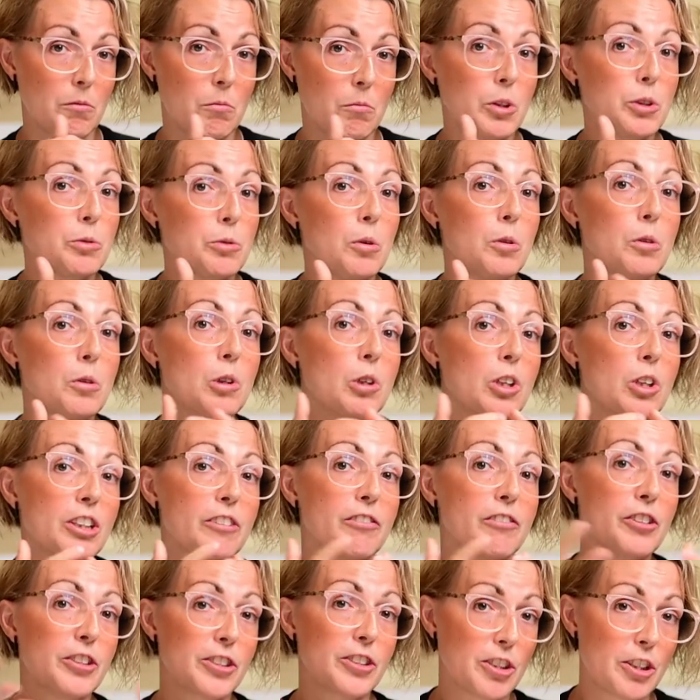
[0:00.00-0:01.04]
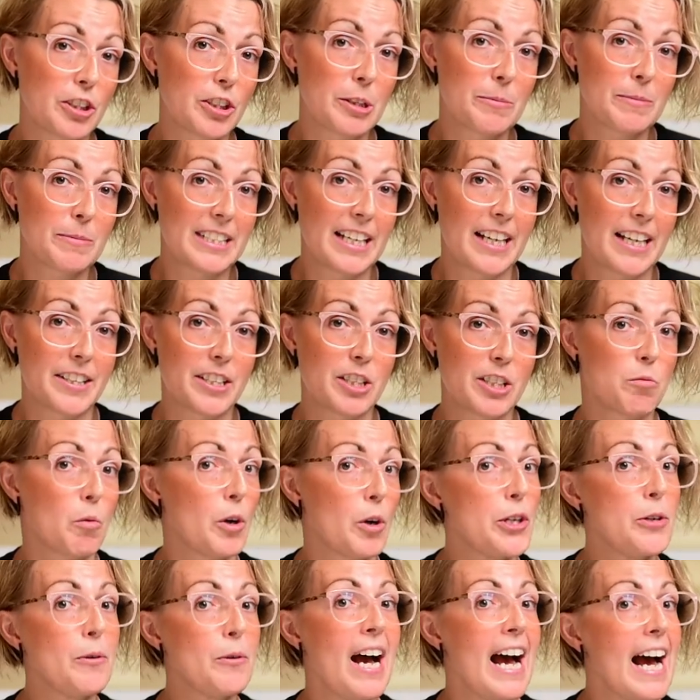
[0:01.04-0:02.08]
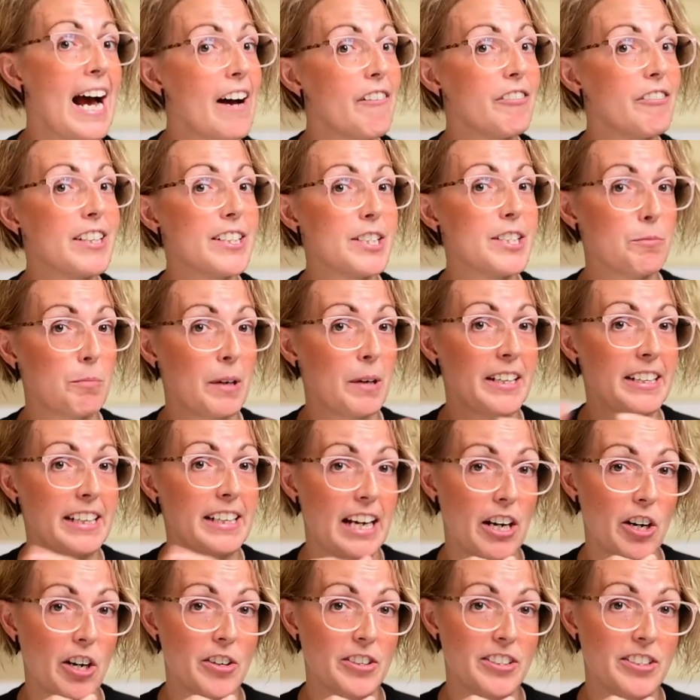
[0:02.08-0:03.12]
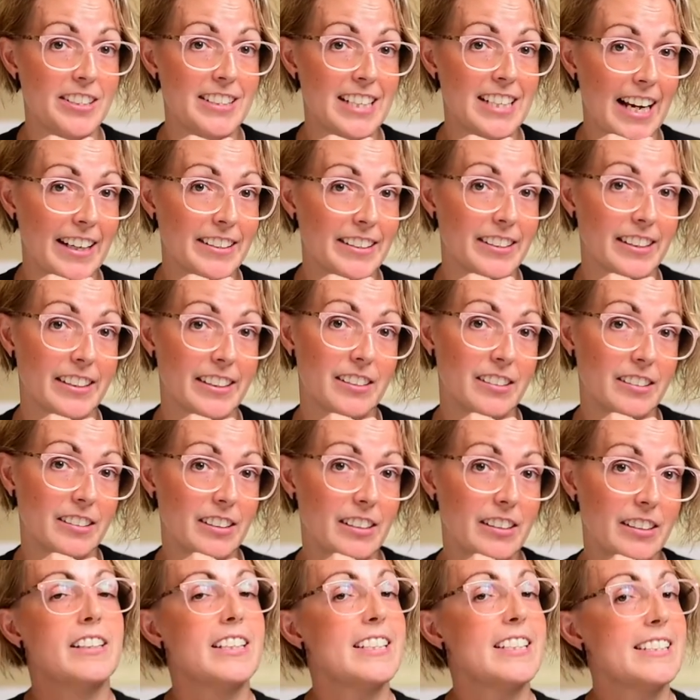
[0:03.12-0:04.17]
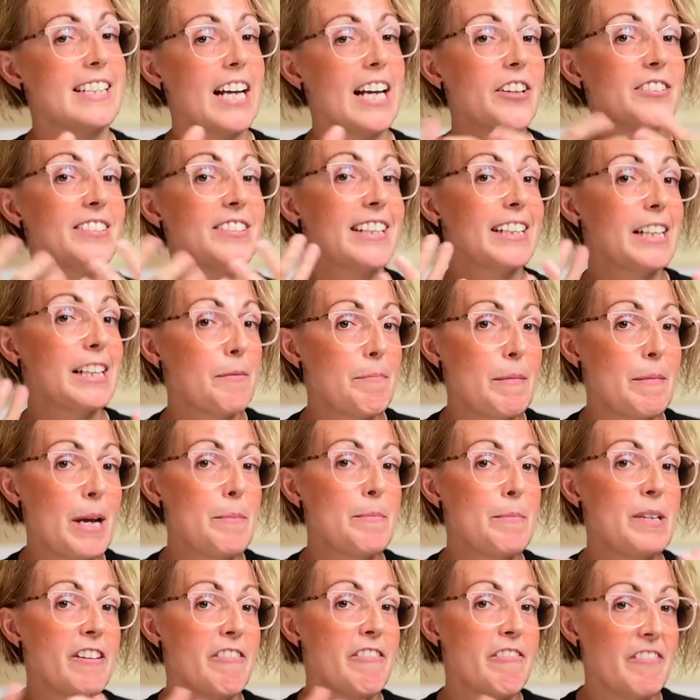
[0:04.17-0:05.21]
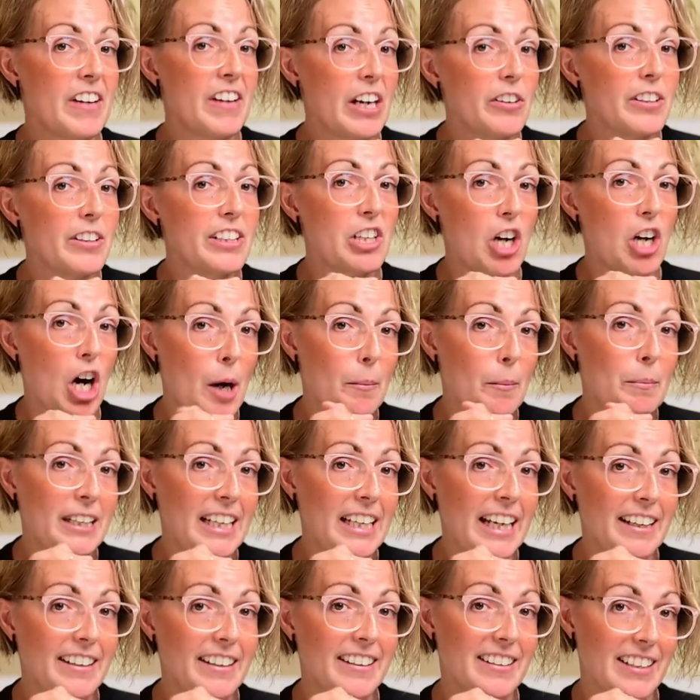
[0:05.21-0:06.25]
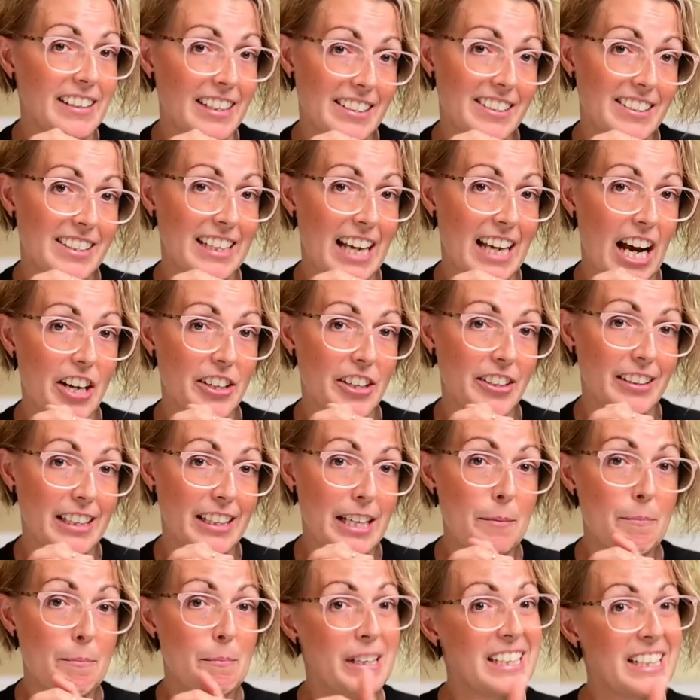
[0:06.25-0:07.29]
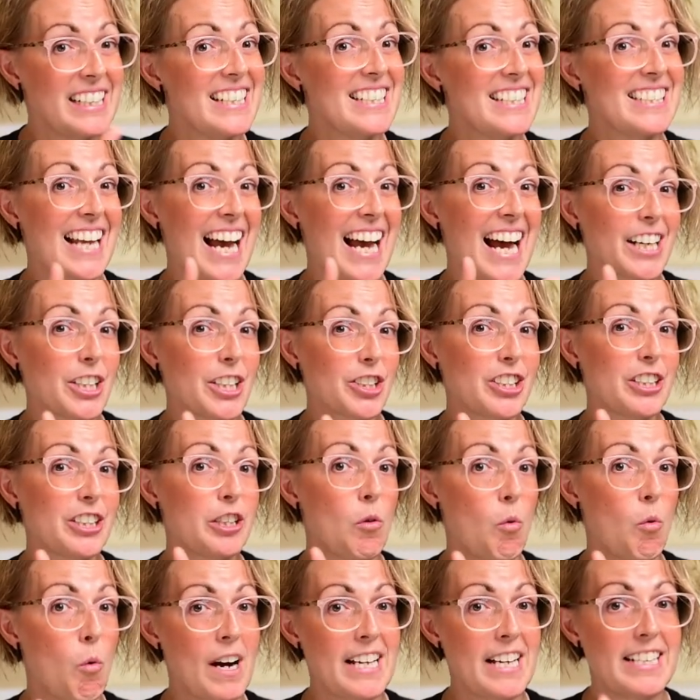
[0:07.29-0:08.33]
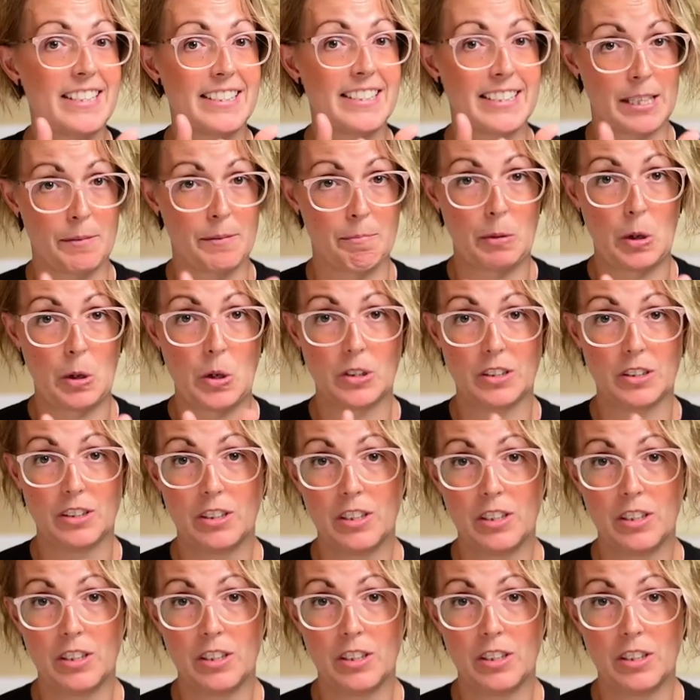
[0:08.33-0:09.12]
which will look for circumstances where you have the spreading error detected. This sounds like it may be a fairly complicated thing to calculate, but it is actually quite simple.